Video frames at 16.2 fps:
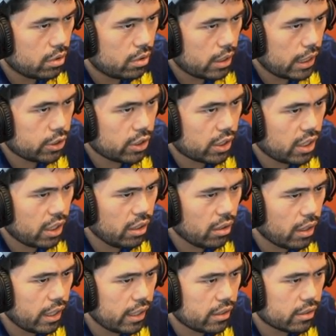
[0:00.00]
Actually, I kind of
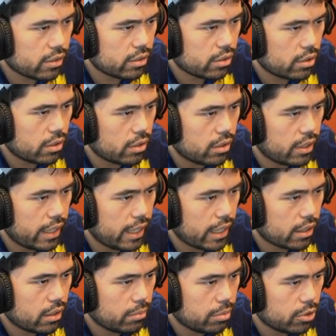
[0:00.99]
like this to
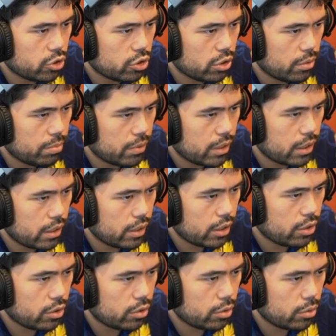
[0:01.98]
attack the bishop, and now I
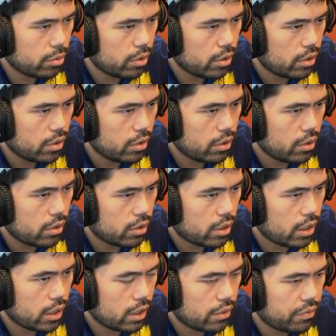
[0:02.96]
go
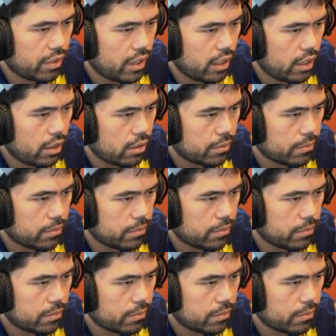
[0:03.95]
king f8.